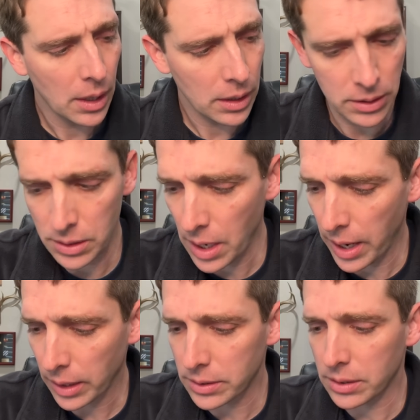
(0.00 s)

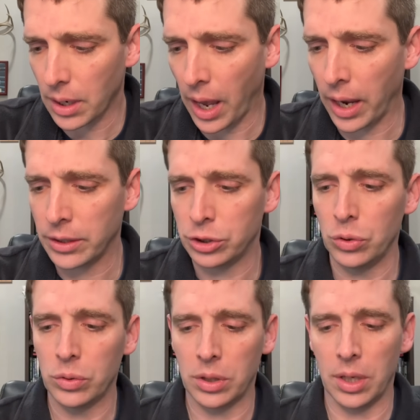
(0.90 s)
Next, I
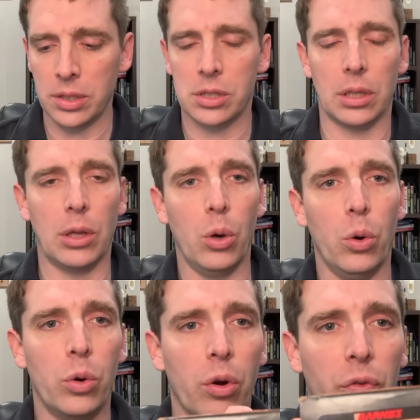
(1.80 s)
shoot this
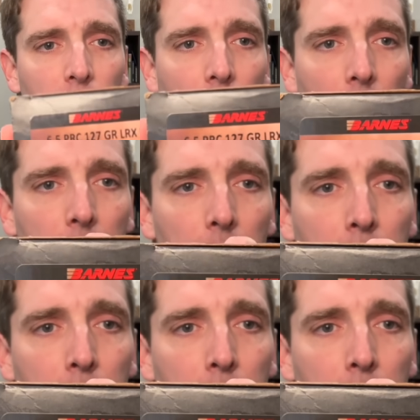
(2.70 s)
load from